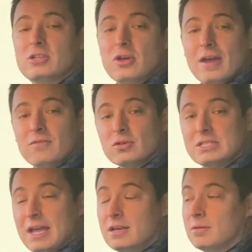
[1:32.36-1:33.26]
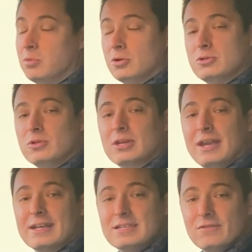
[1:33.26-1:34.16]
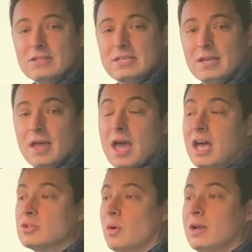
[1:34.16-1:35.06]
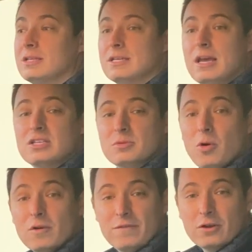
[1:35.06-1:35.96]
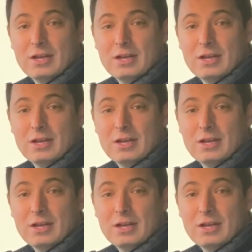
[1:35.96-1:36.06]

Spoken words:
you have your standard Bluetooth connectivity as well as smartphone